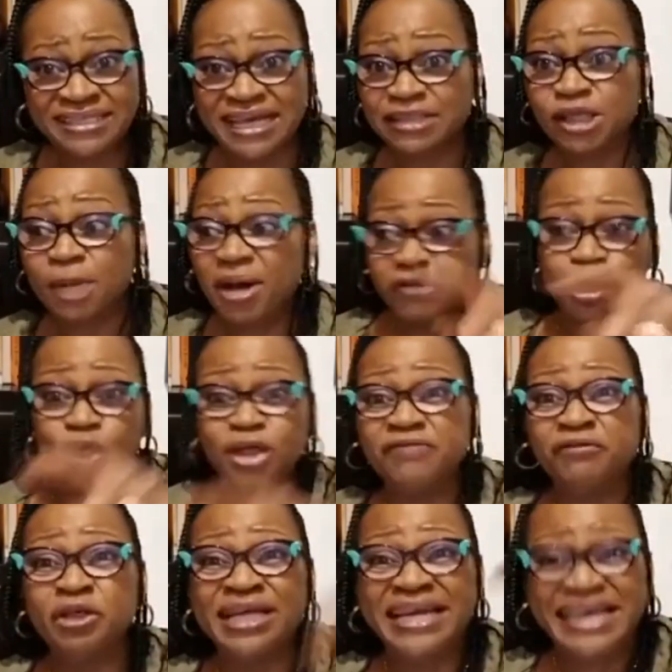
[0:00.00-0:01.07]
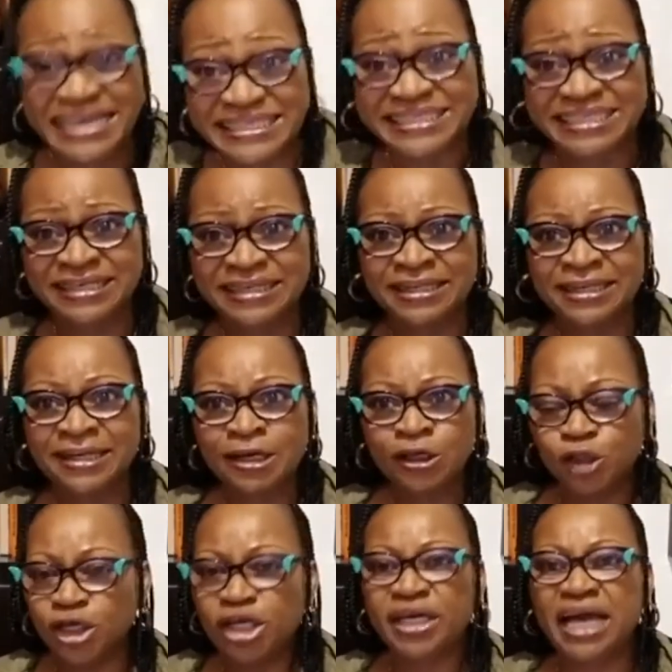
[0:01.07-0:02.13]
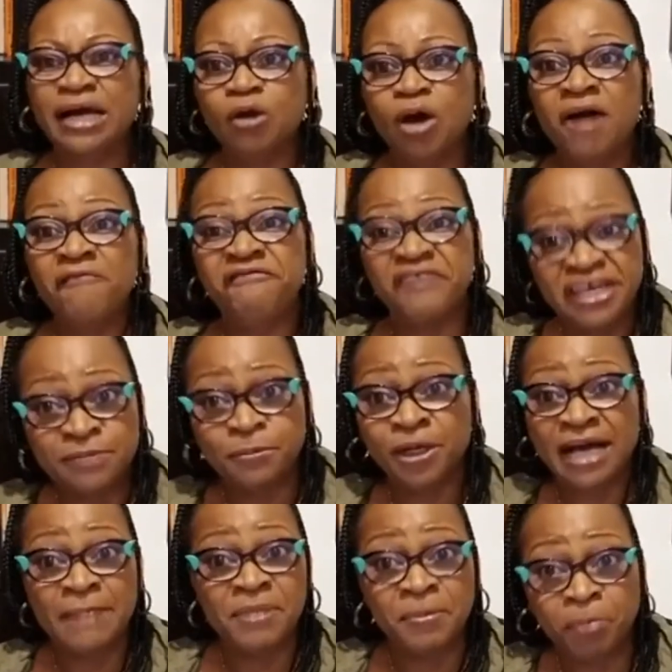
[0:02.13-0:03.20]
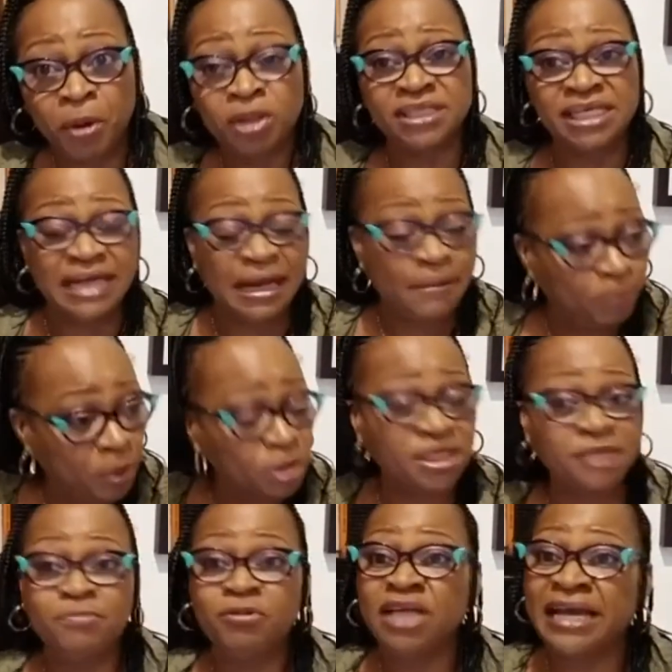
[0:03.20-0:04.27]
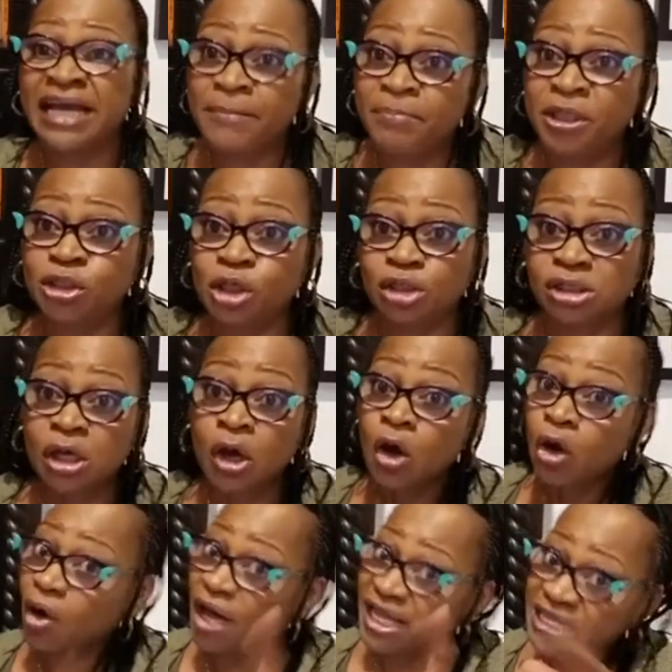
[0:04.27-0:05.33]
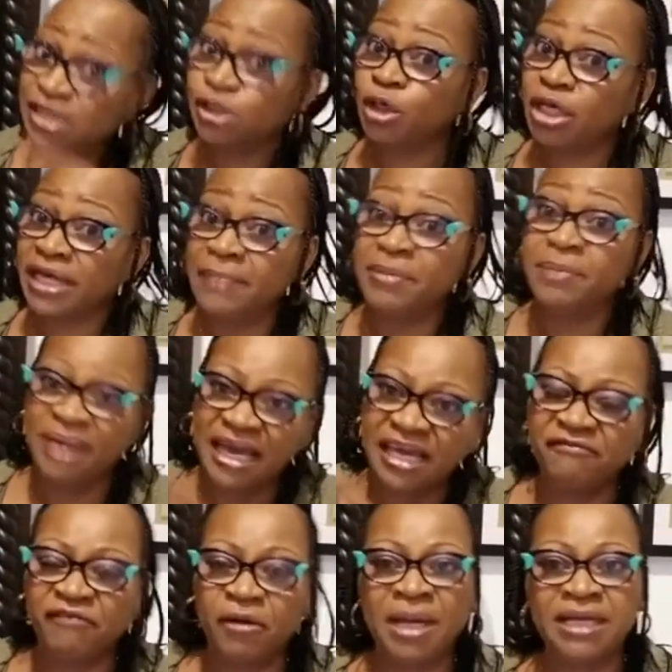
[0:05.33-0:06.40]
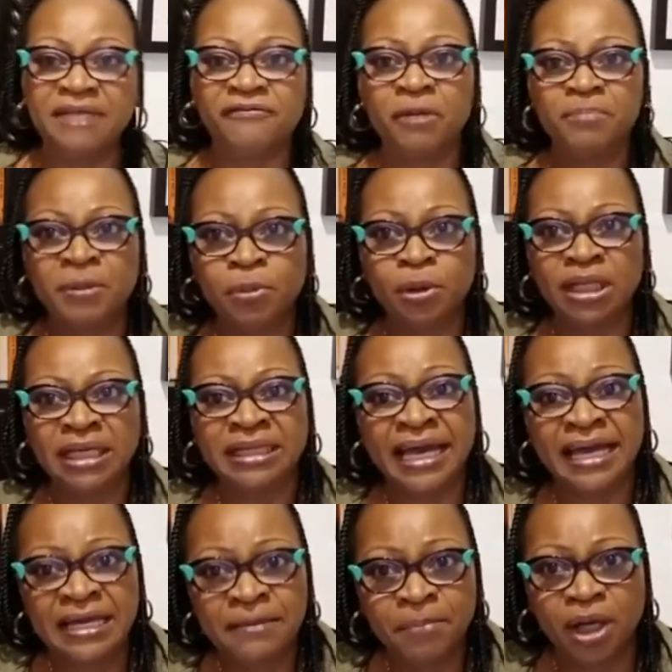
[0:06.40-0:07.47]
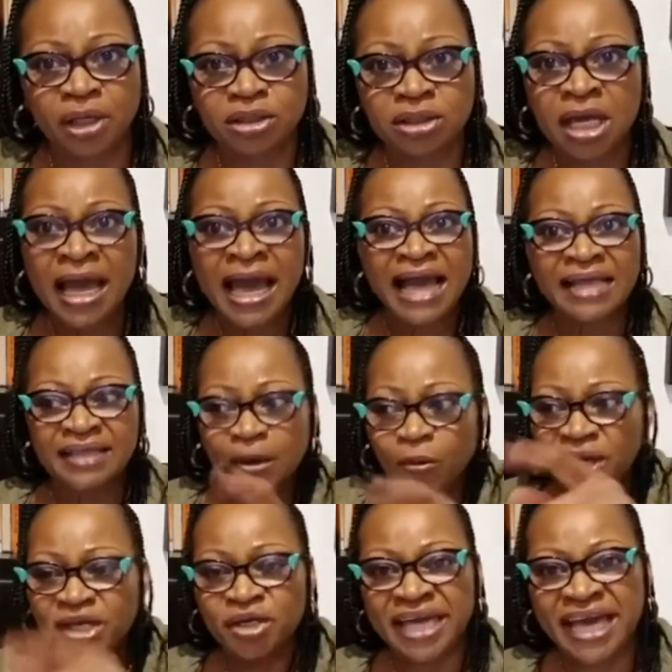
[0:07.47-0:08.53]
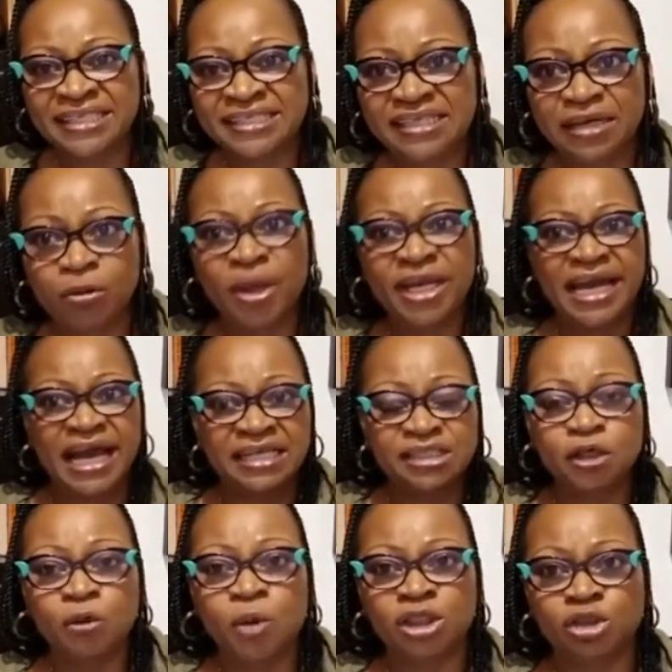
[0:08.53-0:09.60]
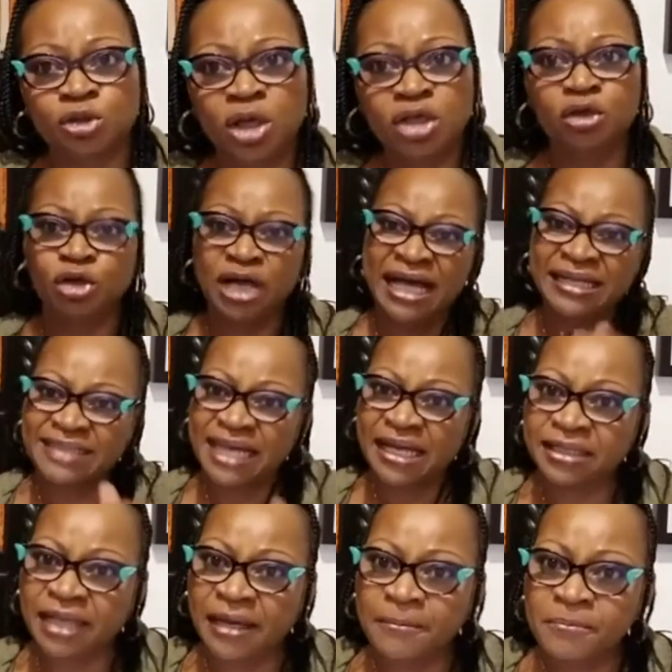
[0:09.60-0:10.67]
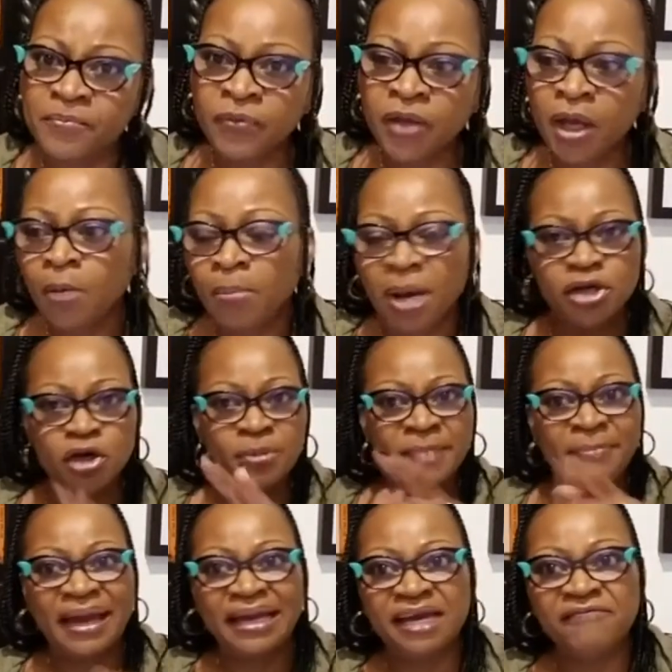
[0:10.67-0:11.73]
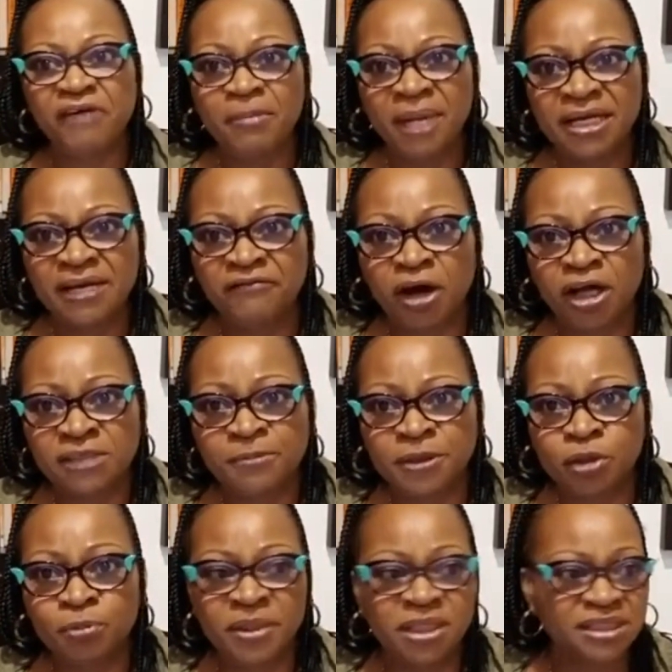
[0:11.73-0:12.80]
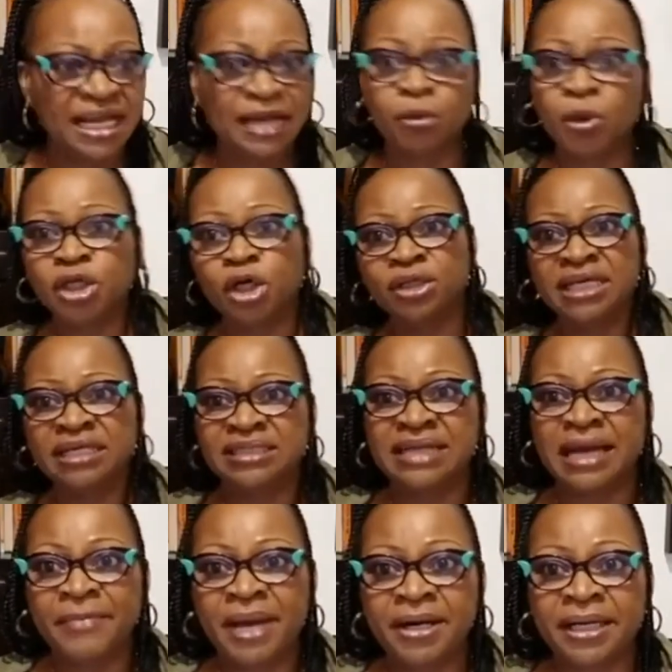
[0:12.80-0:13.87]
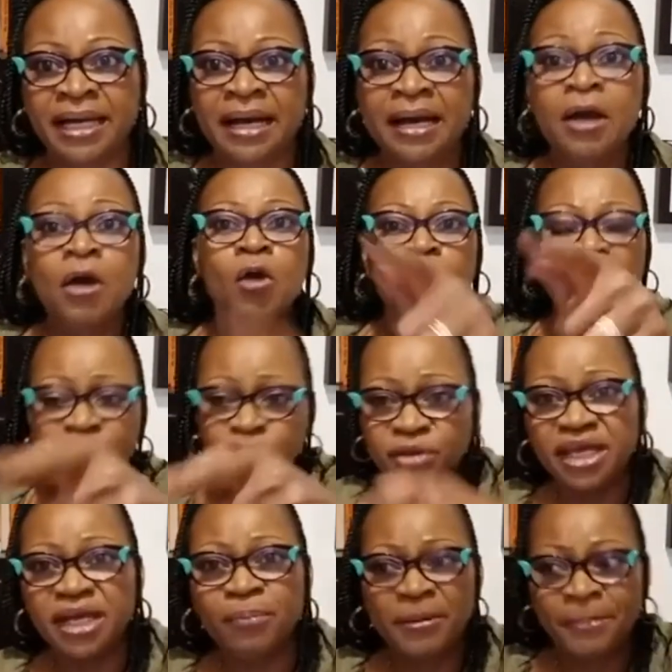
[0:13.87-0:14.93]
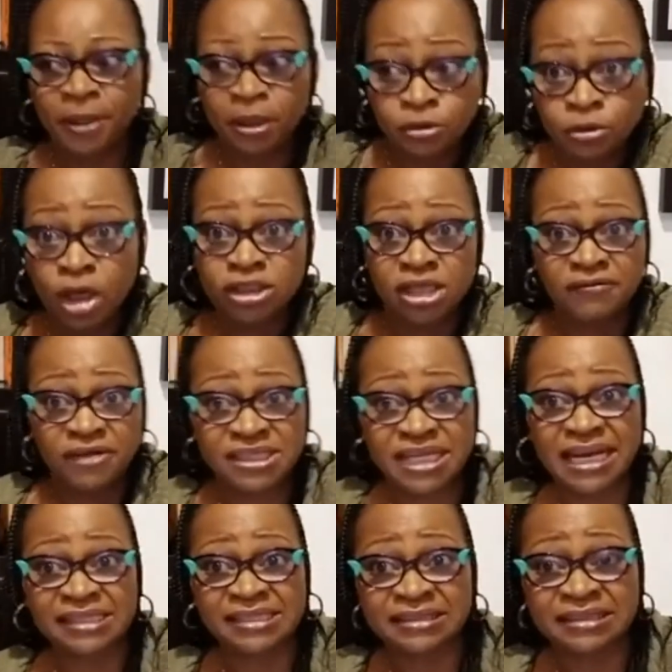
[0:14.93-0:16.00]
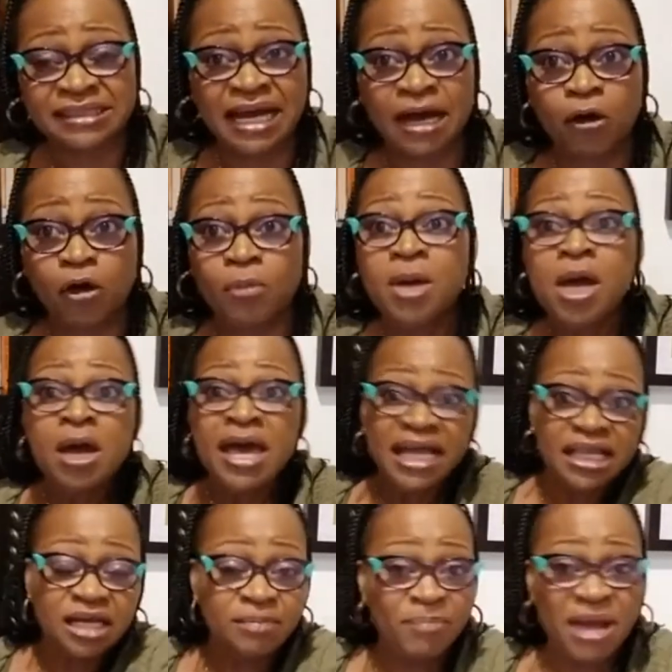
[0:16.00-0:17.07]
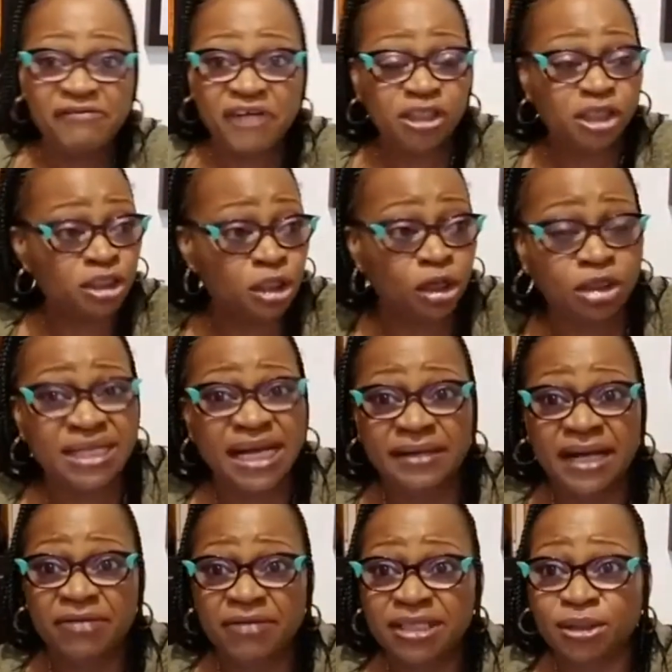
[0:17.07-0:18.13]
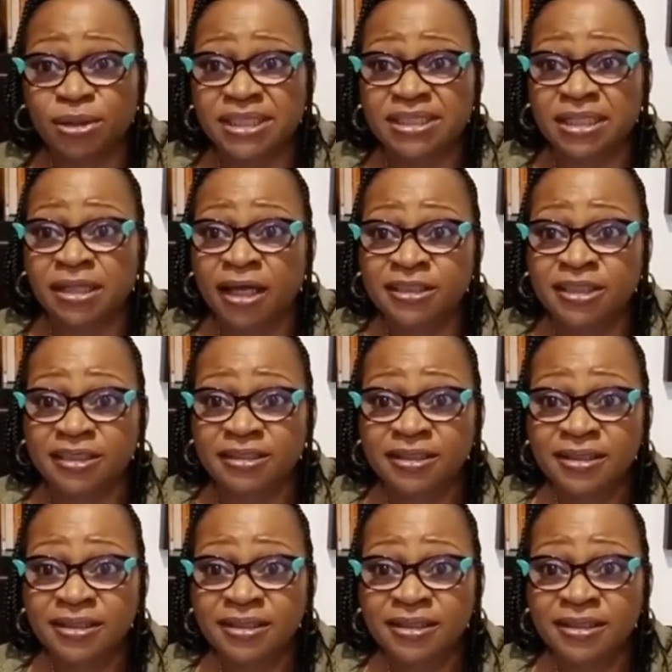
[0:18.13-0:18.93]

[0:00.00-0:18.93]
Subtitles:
Some of you don't even eat. So you can go on Facebook and be posing and posting pictures, or at least so you can be begging for money from people in their inbox. And then when you get sick, when they ask you what's wrong, you can't tell them. But you'll be begging for money for hospital bills like we don't eat in America. Well, you think people, those of us that are sitting at home, my friend just closed down her restaurant in London.